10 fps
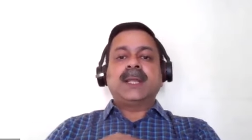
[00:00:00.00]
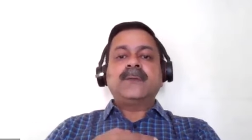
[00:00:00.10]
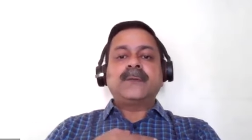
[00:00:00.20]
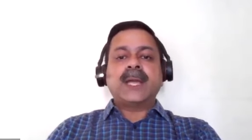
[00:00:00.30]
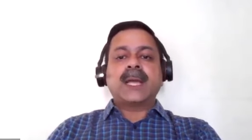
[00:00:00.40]

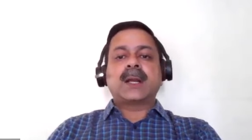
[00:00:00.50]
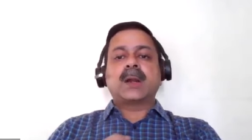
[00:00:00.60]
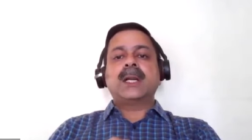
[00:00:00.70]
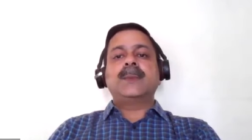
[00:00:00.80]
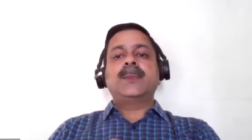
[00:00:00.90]
If we are
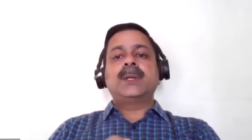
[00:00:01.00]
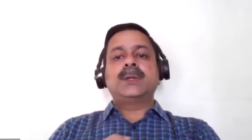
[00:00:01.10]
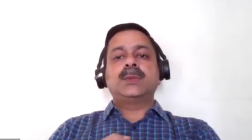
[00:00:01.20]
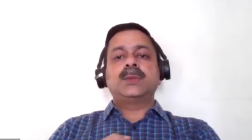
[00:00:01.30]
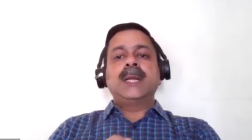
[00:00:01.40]
not able
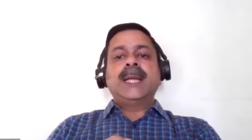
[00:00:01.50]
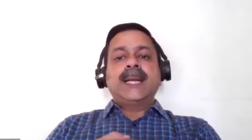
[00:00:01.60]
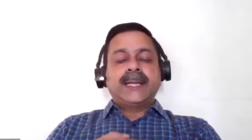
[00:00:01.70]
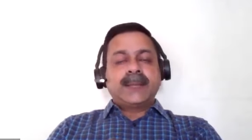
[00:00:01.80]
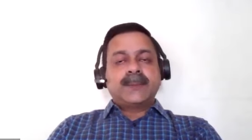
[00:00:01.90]
to
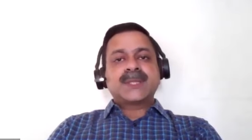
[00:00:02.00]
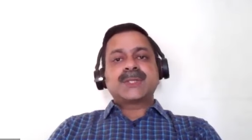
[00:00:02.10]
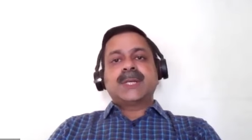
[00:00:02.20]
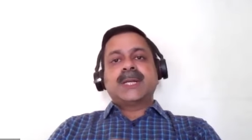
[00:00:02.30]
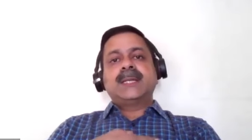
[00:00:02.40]

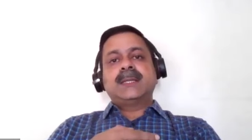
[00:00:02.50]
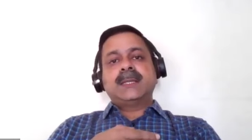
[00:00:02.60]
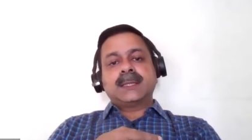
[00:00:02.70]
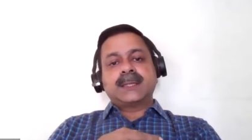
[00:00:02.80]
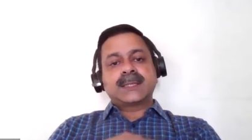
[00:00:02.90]
demonstrate
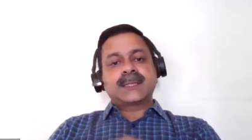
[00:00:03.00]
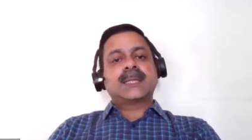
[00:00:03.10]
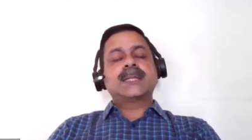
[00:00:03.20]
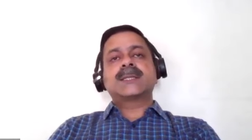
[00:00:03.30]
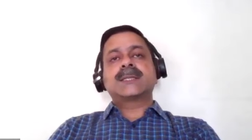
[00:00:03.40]
the
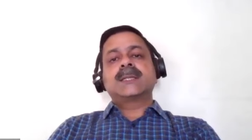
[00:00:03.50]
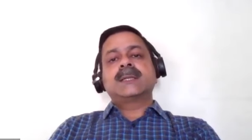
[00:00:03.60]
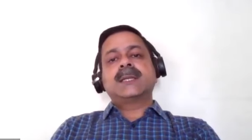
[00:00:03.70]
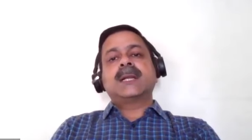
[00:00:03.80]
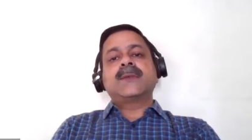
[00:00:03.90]
results
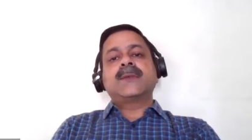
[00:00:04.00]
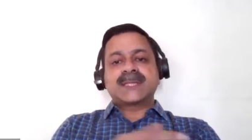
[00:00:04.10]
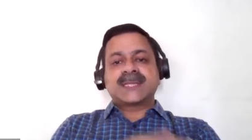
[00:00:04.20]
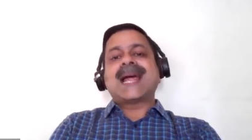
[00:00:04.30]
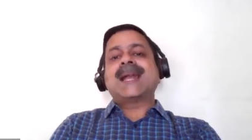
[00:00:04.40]
that we
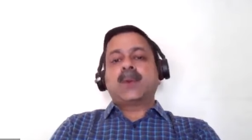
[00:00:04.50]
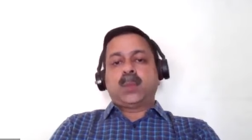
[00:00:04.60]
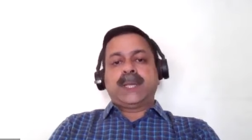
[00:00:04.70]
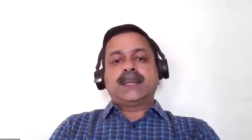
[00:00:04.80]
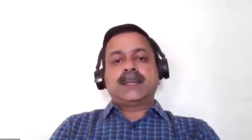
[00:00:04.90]
start
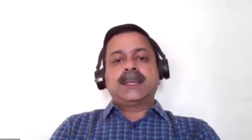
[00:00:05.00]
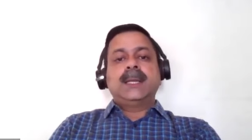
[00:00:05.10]
with,